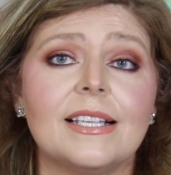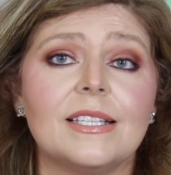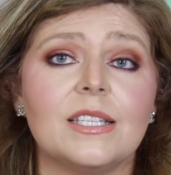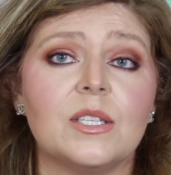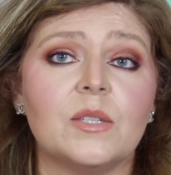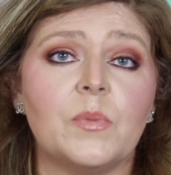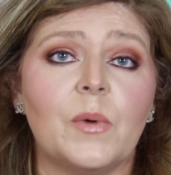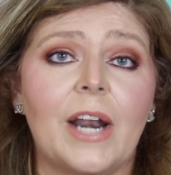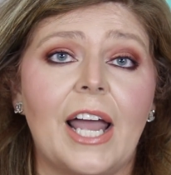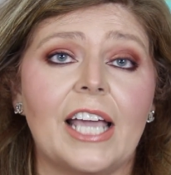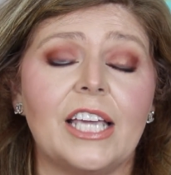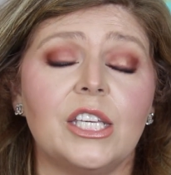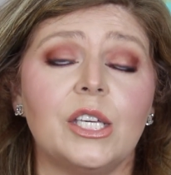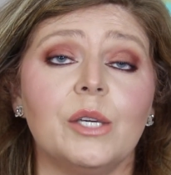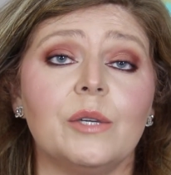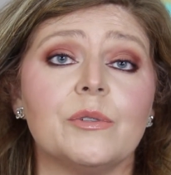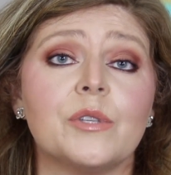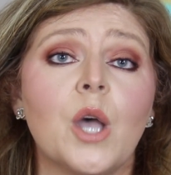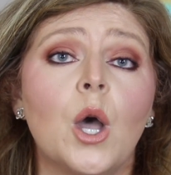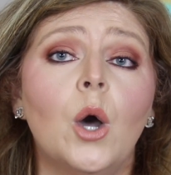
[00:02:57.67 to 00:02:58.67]
This is what I
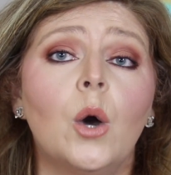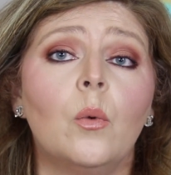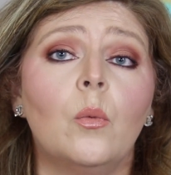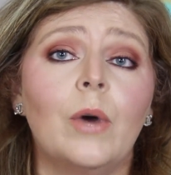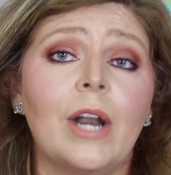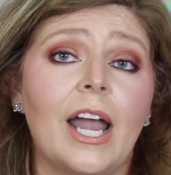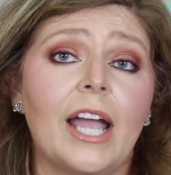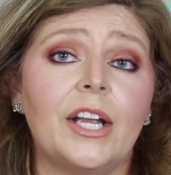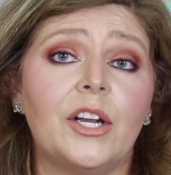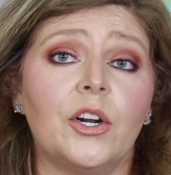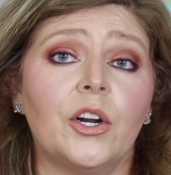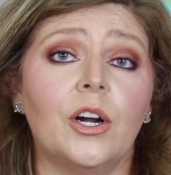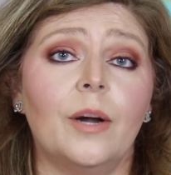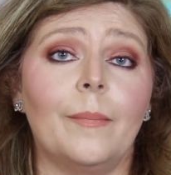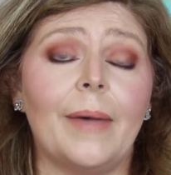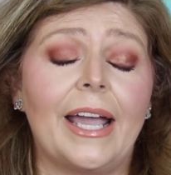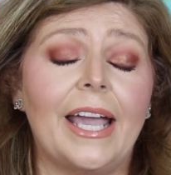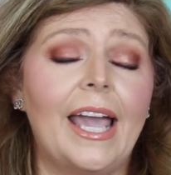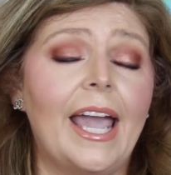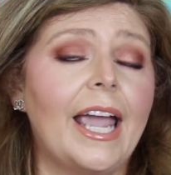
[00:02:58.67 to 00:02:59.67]
use when I curl
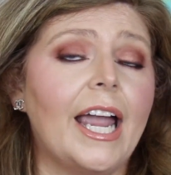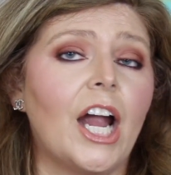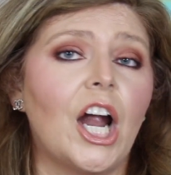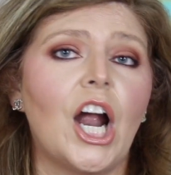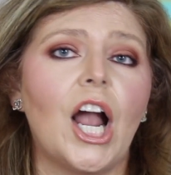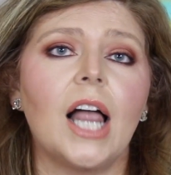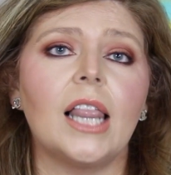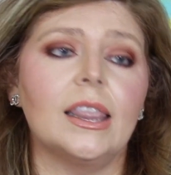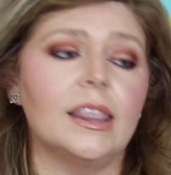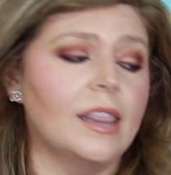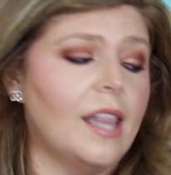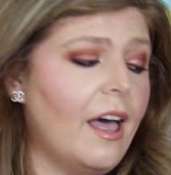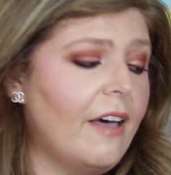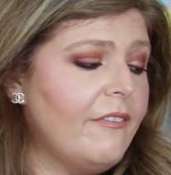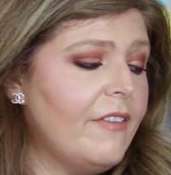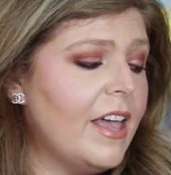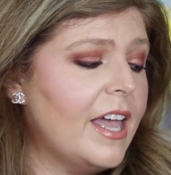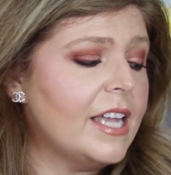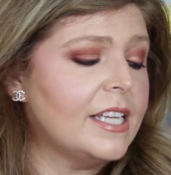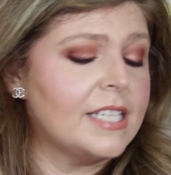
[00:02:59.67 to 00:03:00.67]
my hair.
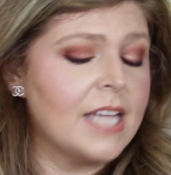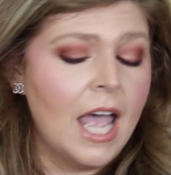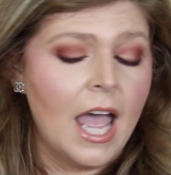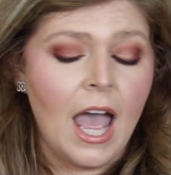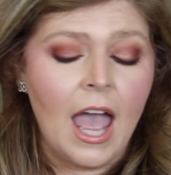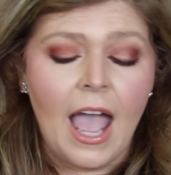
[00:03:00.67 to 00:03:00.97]
Love it.